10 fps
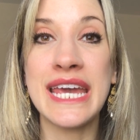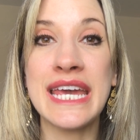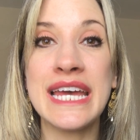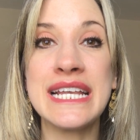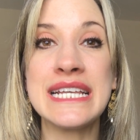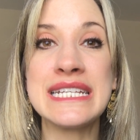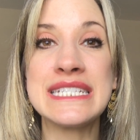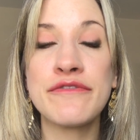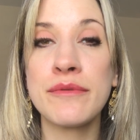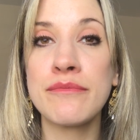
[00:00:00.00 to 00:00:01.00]
and
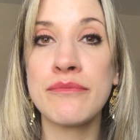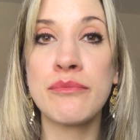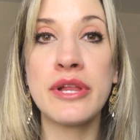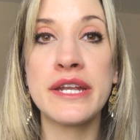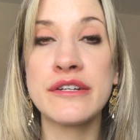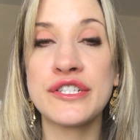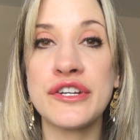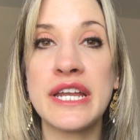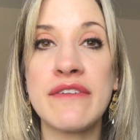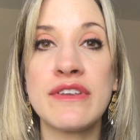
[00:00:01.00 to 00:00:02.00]
different planners
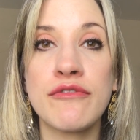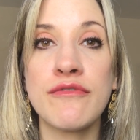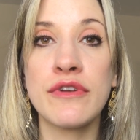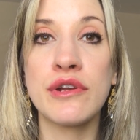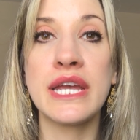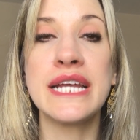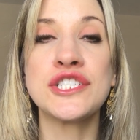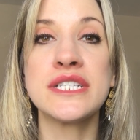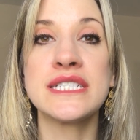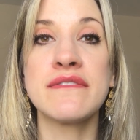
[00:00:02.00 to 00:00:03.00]
are going to have different
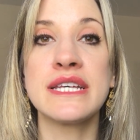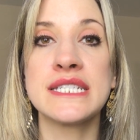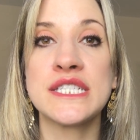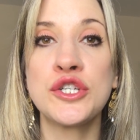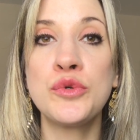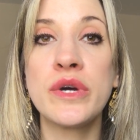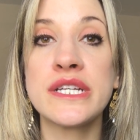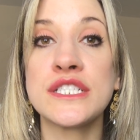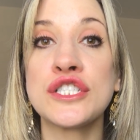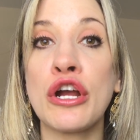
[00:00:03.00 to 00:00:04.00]
variations of this, you want
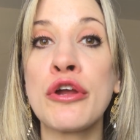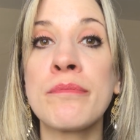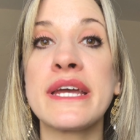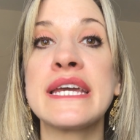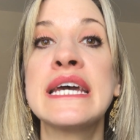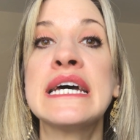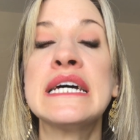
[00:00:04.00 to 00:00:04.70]
to start by